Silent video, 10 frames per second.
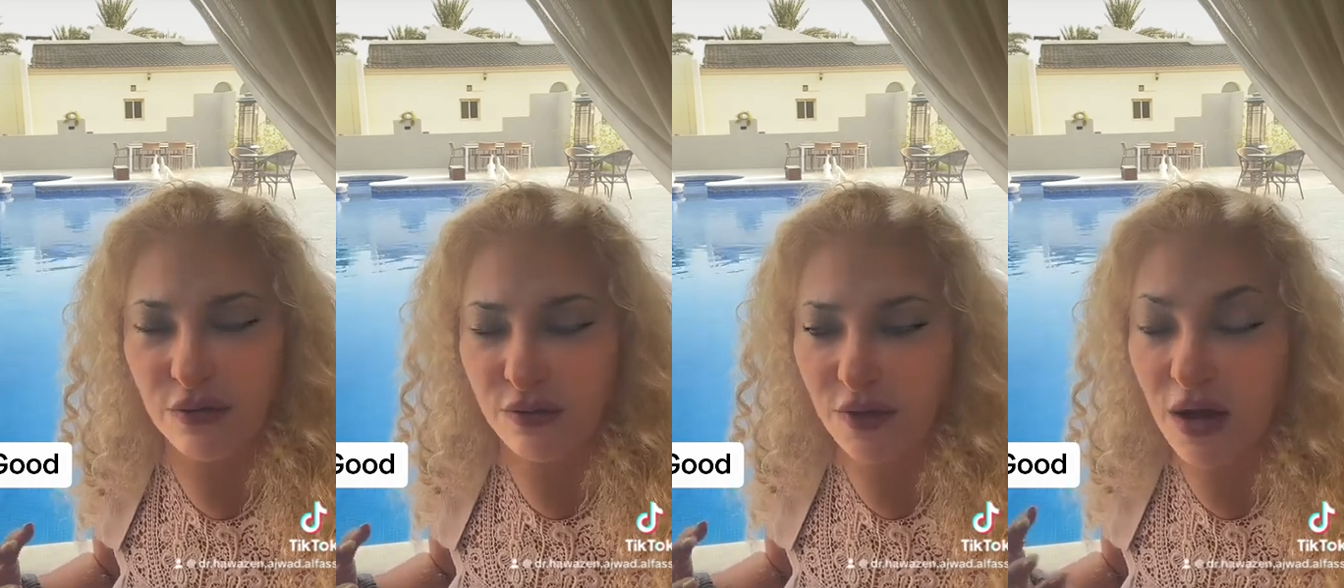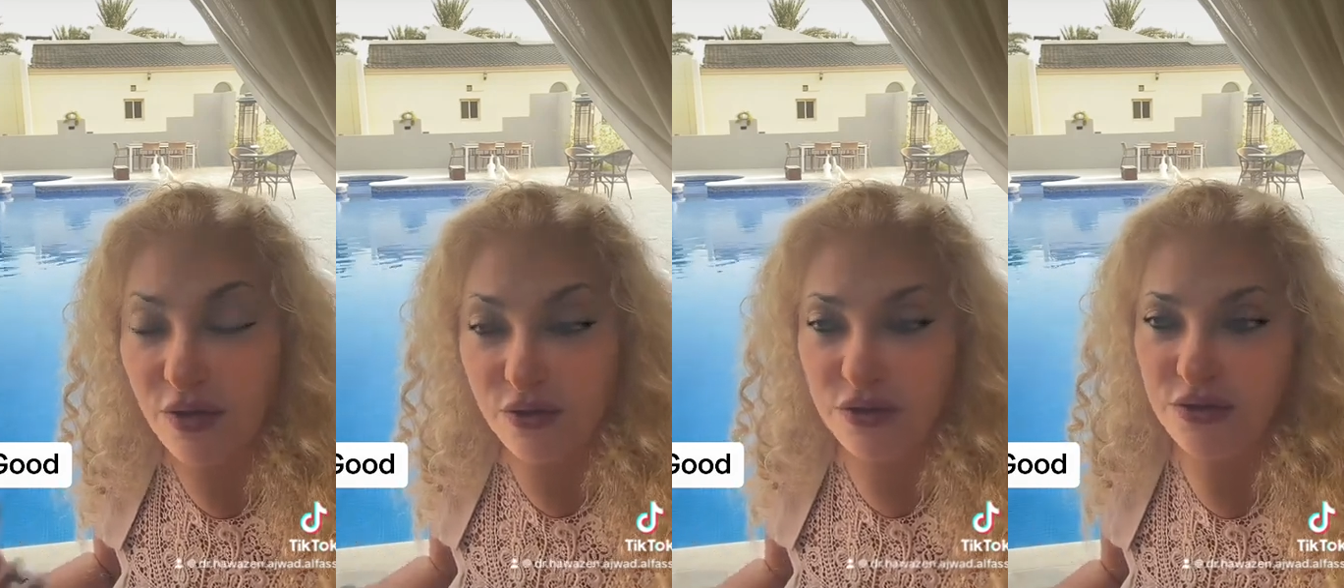the
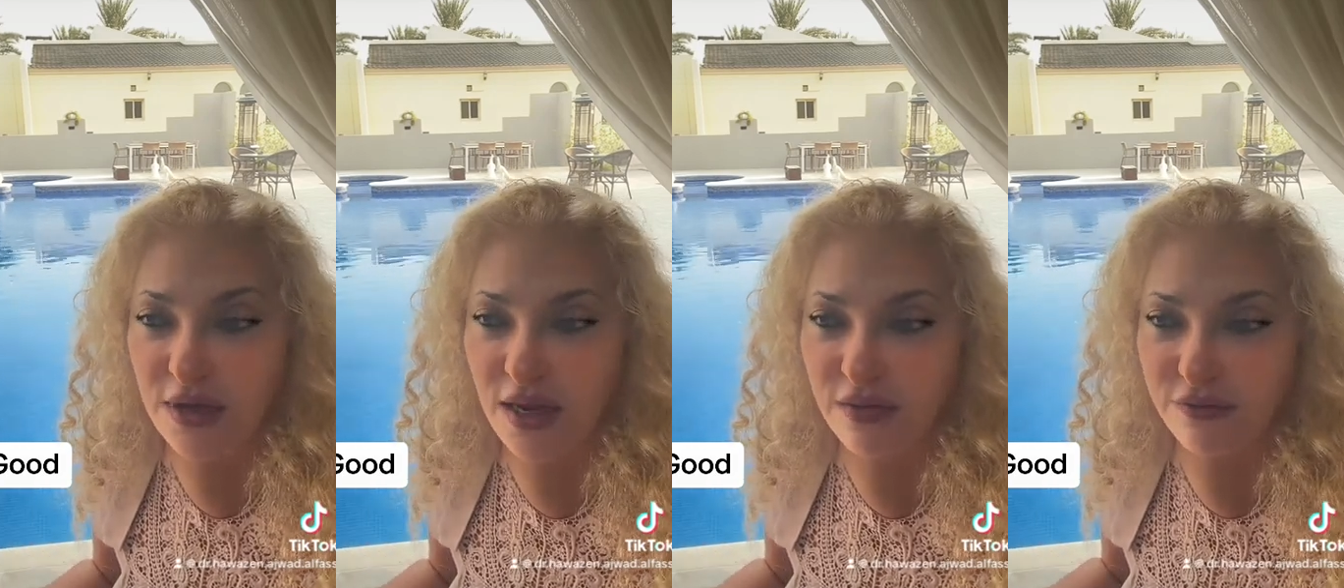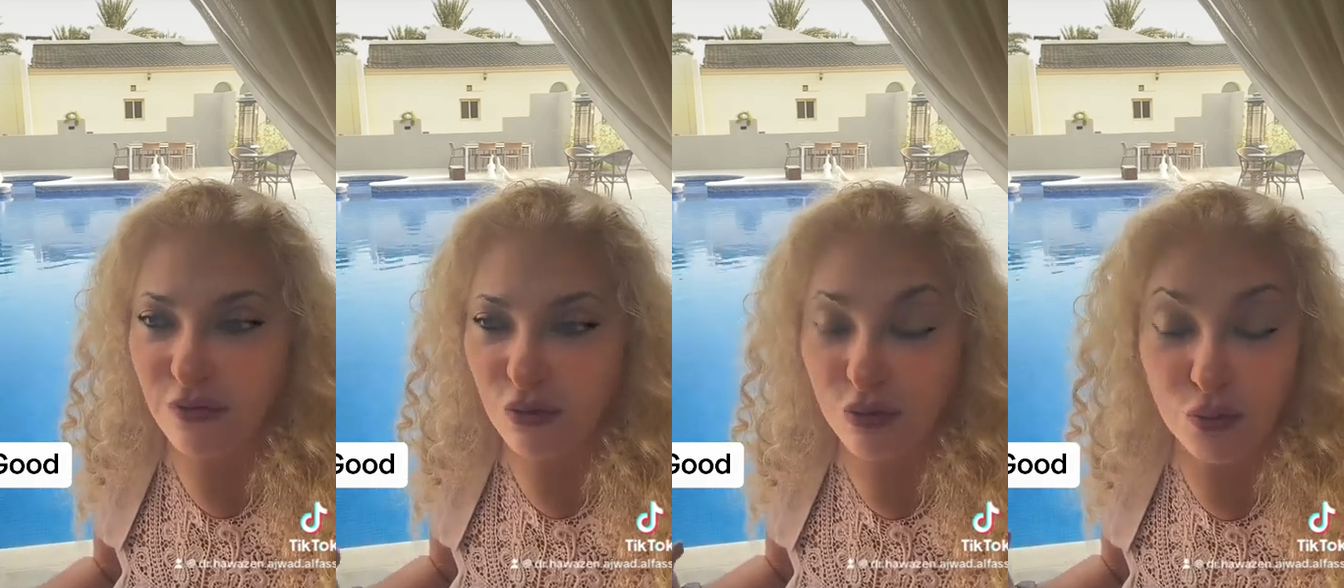others and
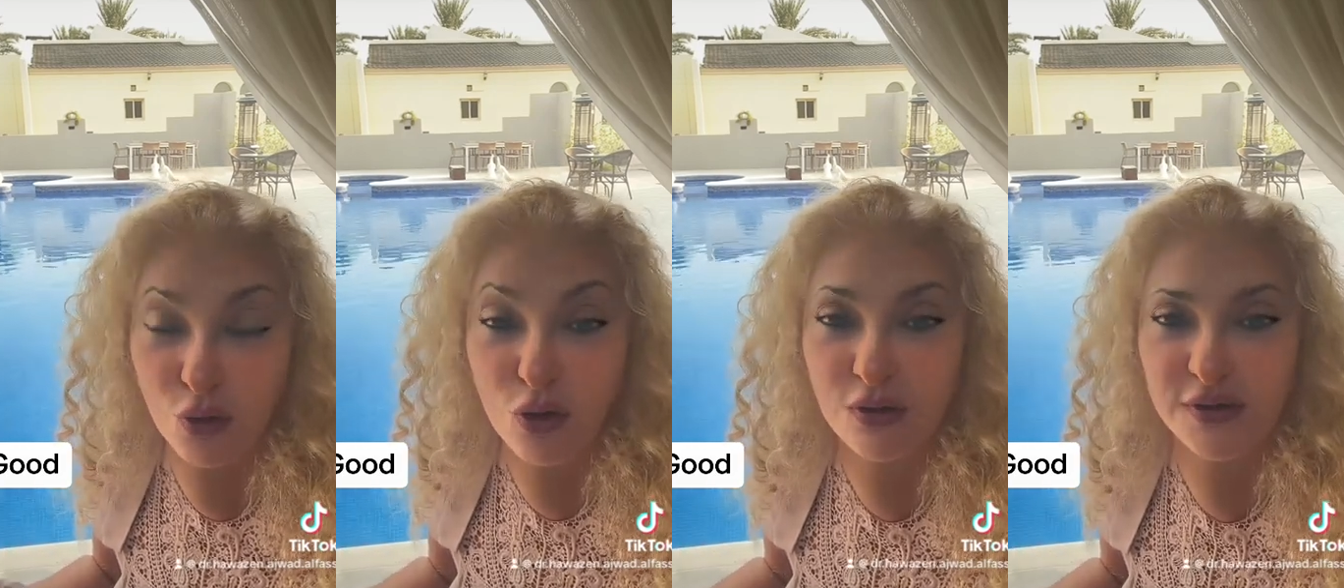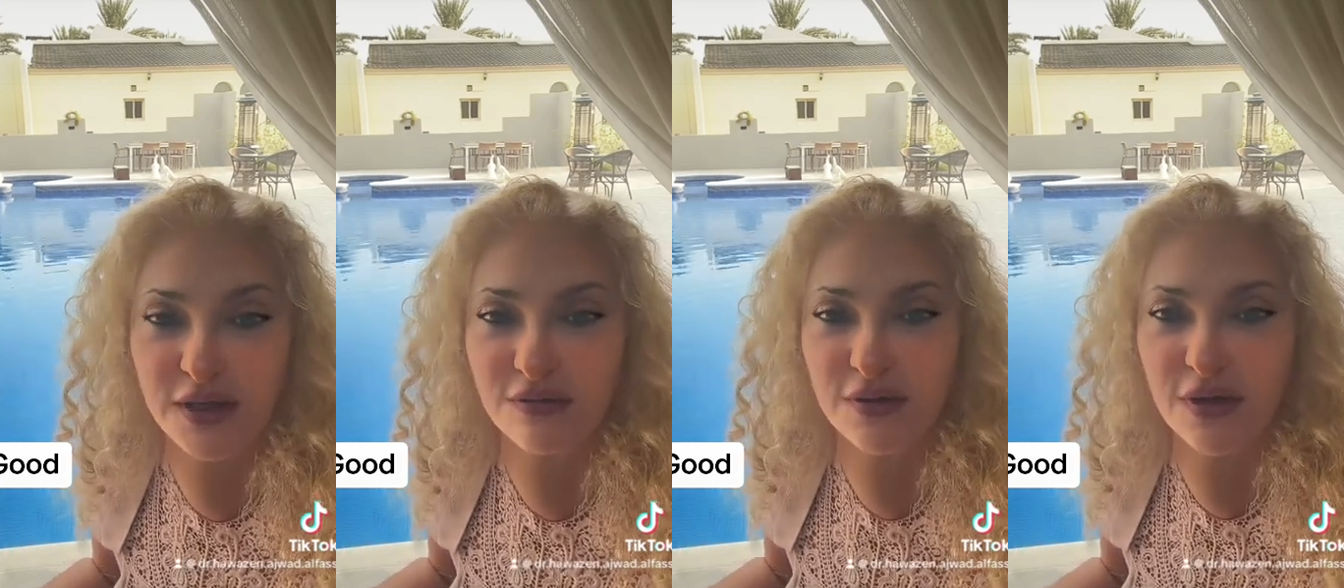for the world
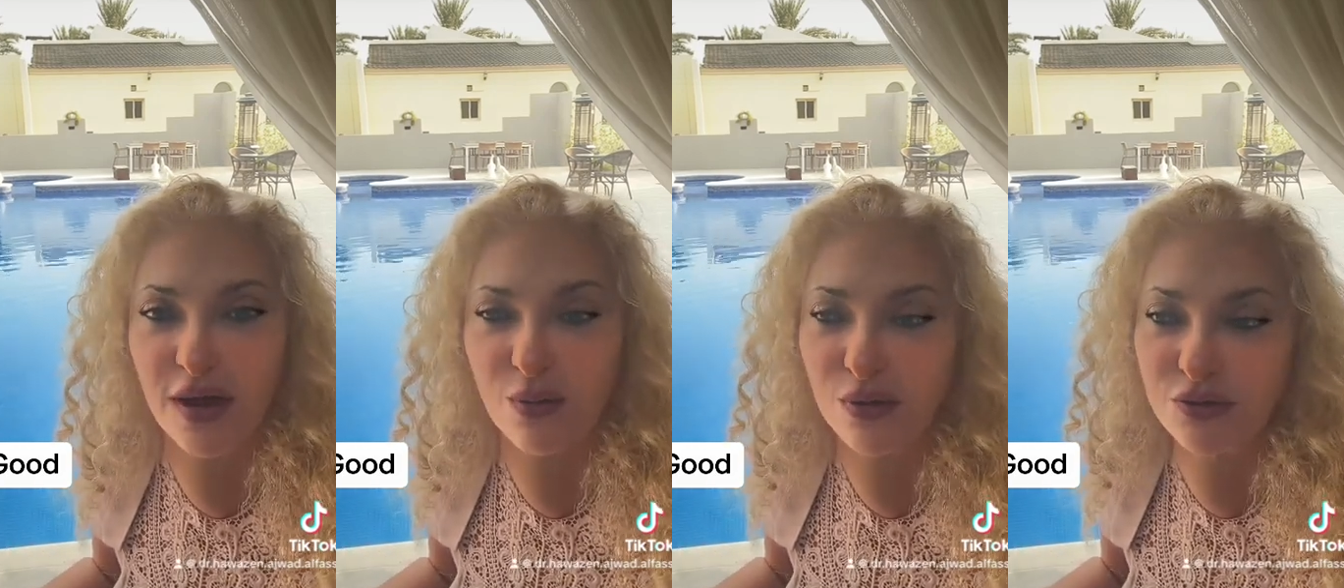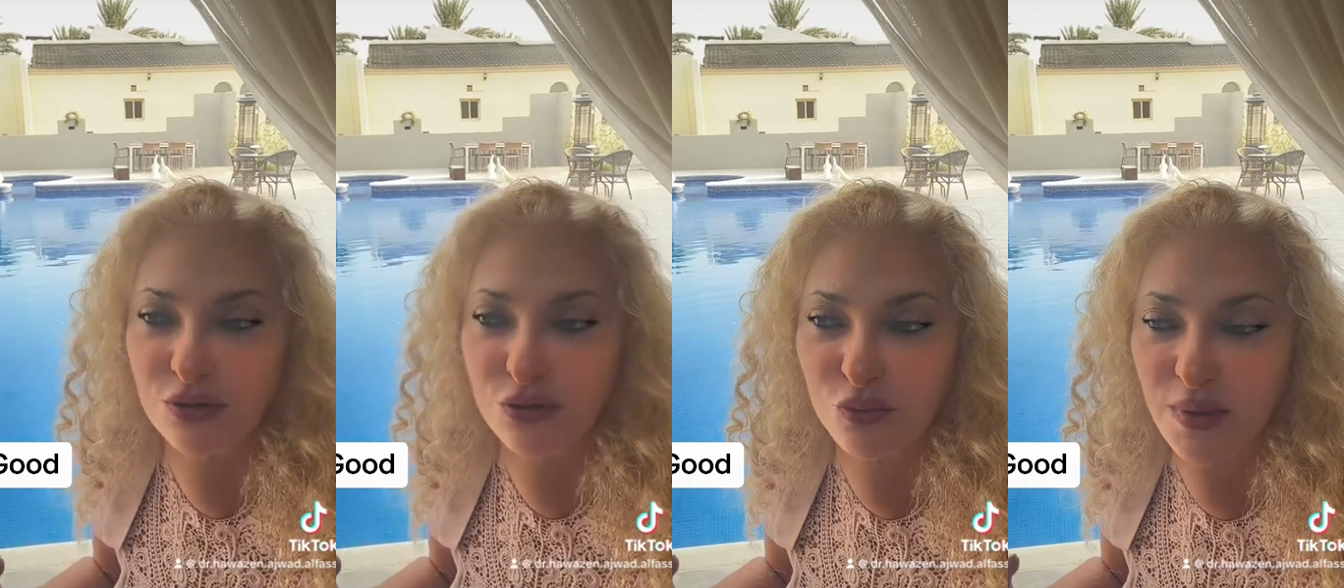even, and I
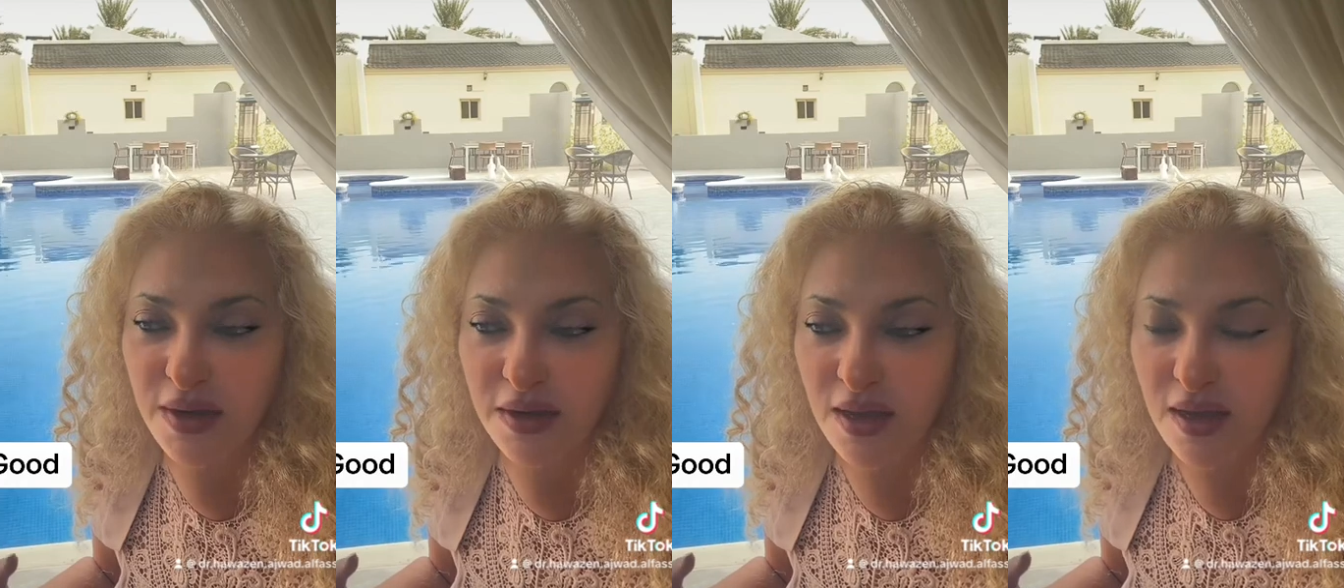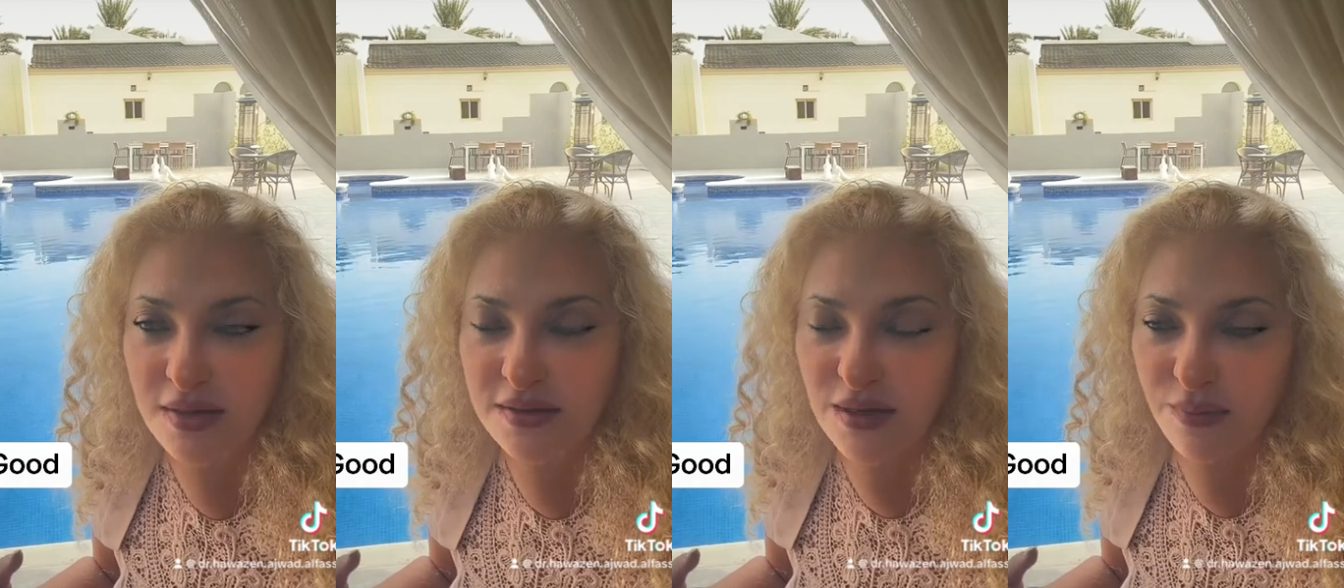wanted to make
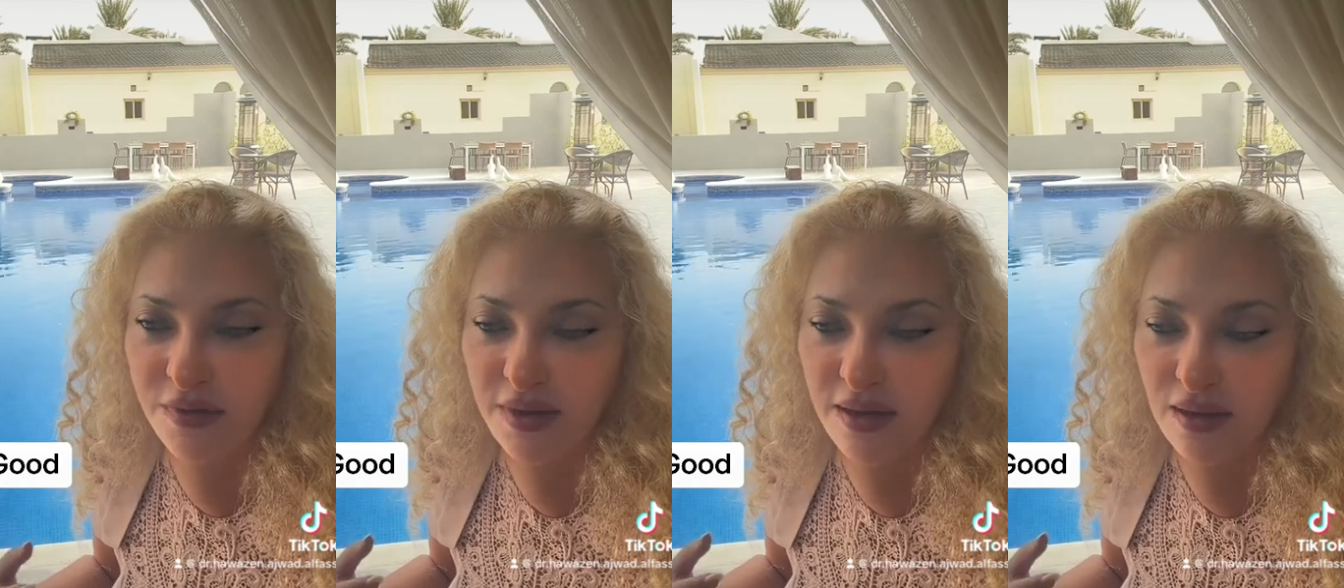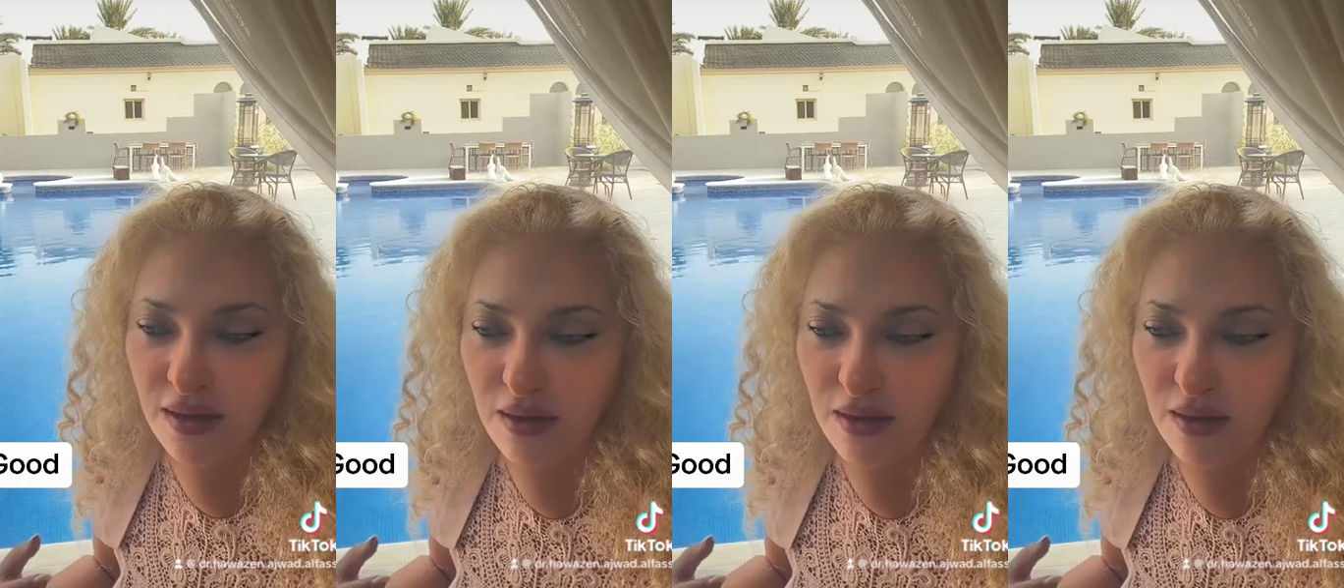something